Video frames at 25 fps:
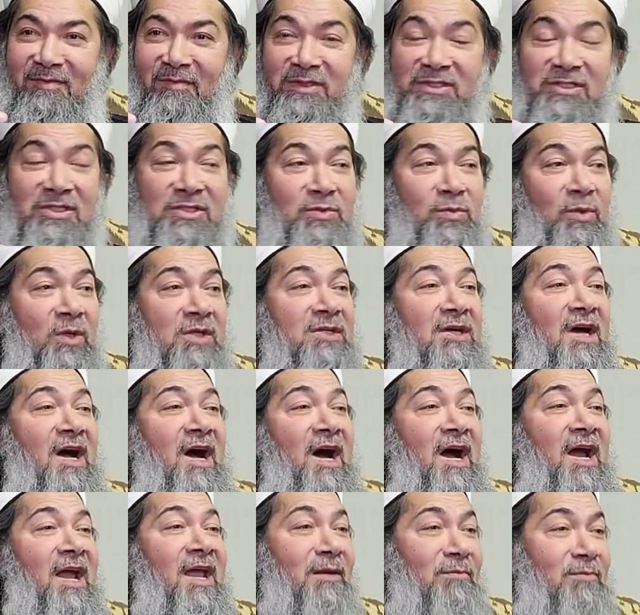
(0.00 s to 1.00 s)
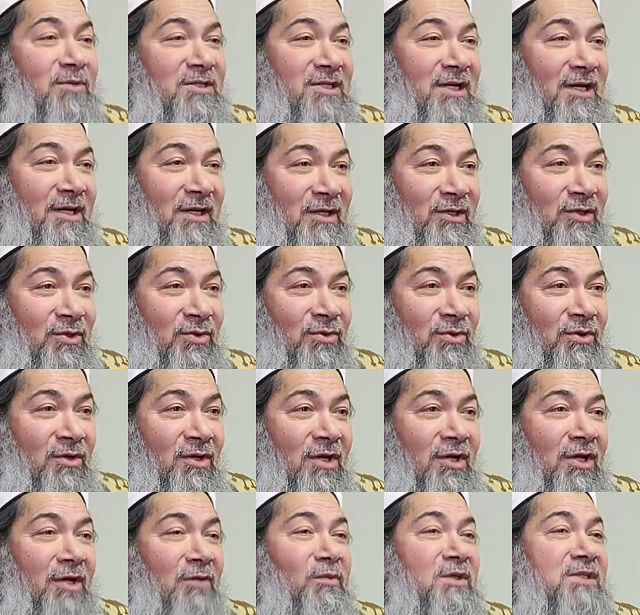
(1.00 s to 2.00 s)
which is what I am telling you,
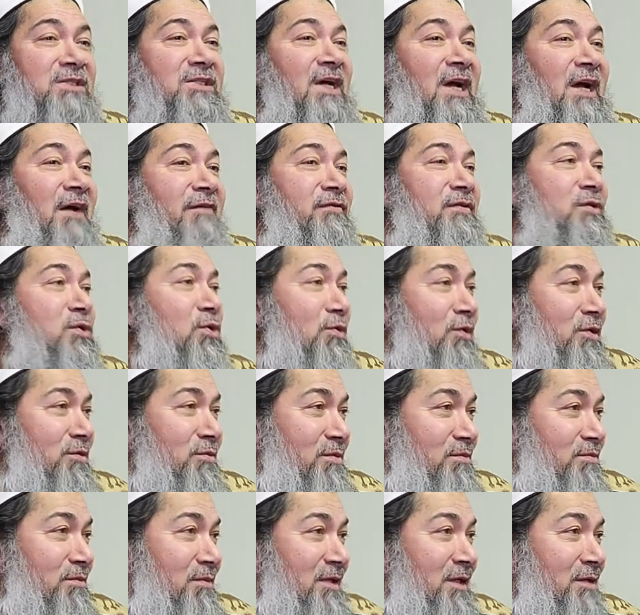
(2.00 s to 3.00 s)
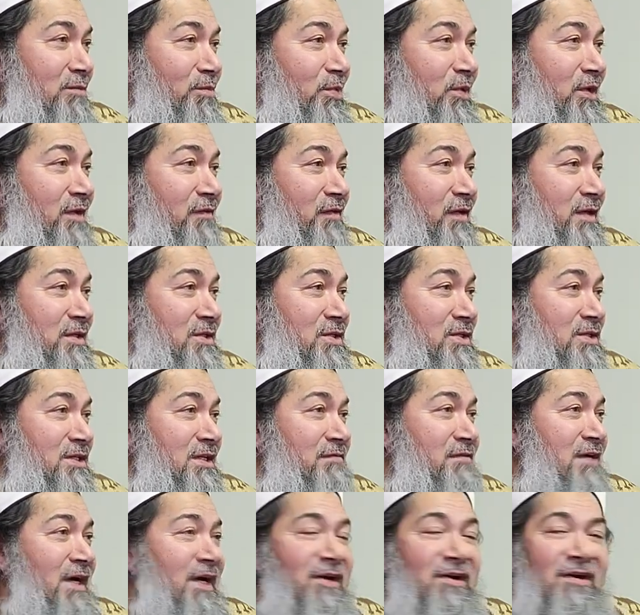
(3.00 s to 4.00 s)
which I have told in previous
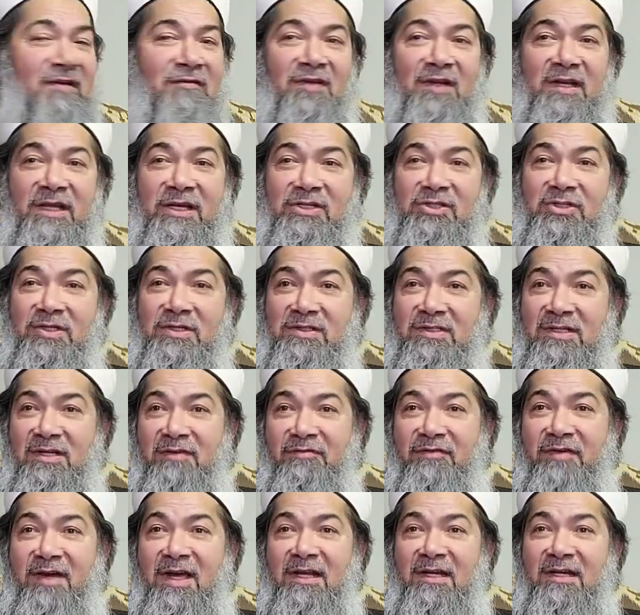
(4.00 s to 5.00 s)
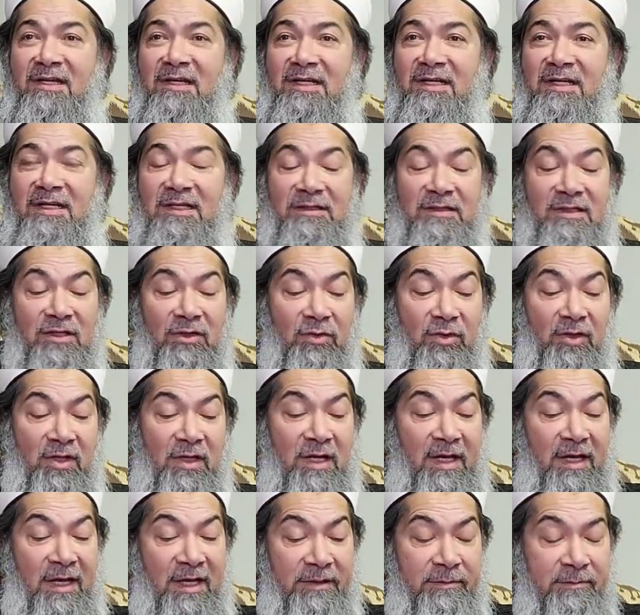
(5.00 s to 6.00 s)
divine revelations and finally in the
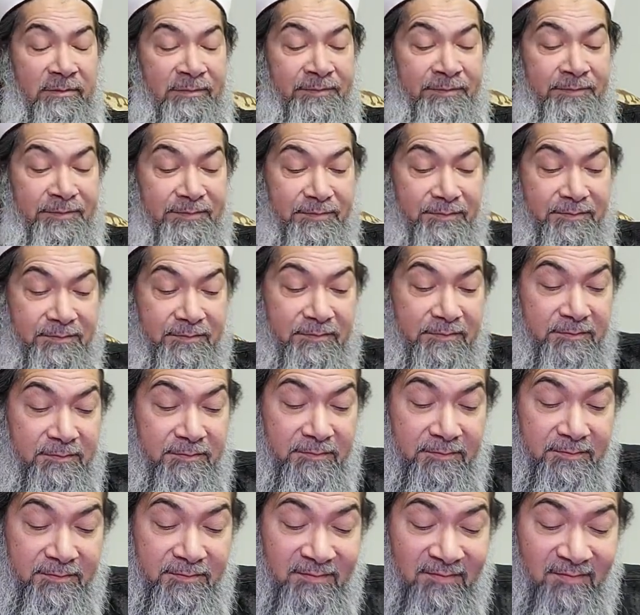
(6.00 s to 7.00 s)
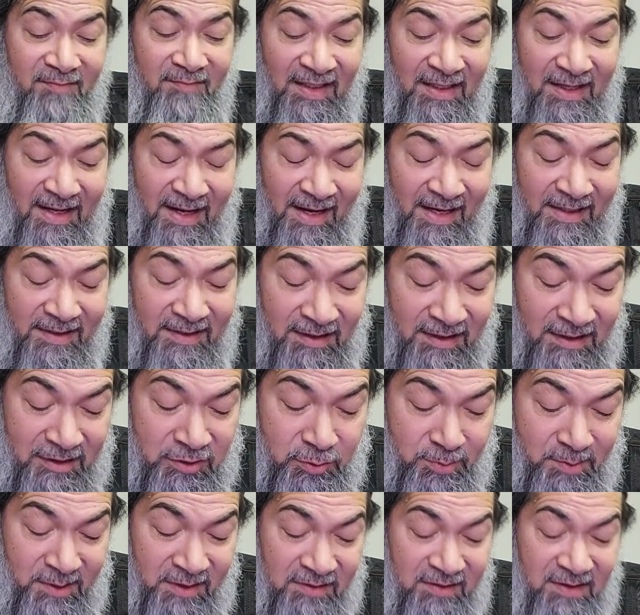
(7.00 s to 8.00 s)
Qur'an. And Allah
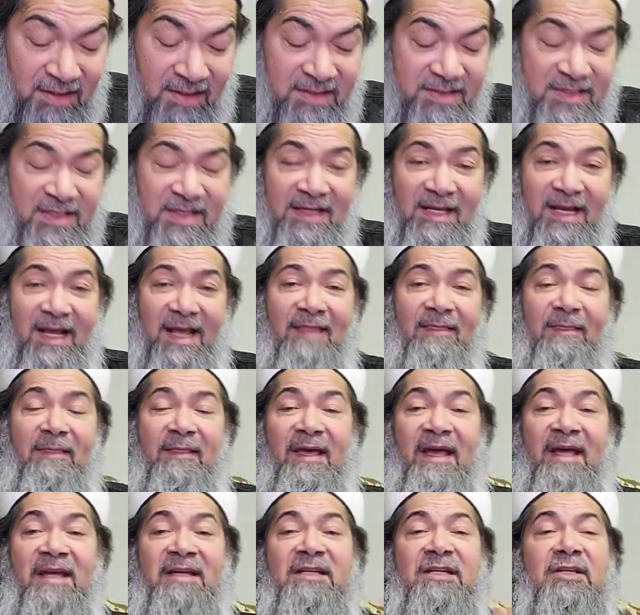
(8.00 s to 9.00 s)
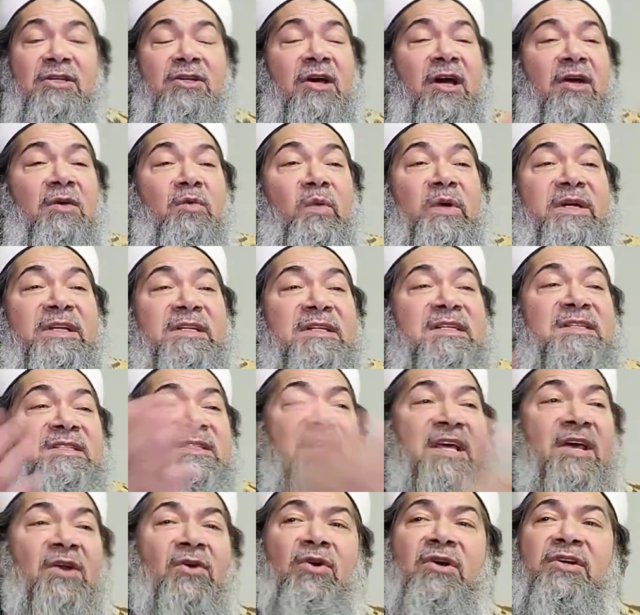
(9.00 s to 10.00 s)
subhanahu wa ta'ala is saying, and they did not witness
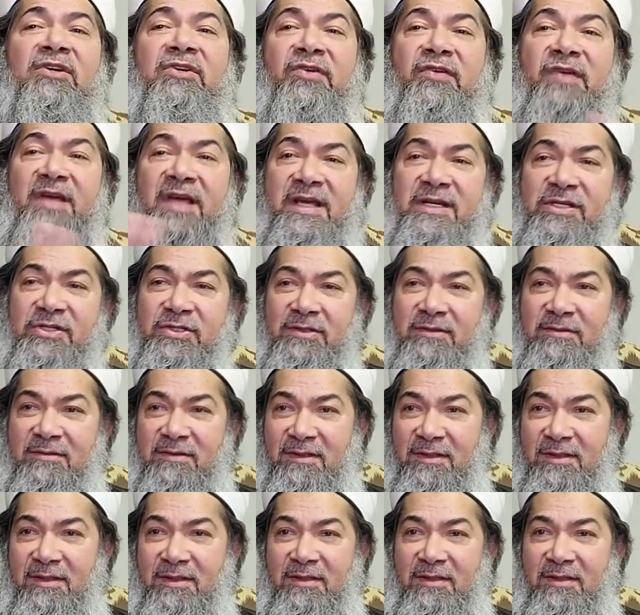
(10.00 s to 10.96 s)
their own creation.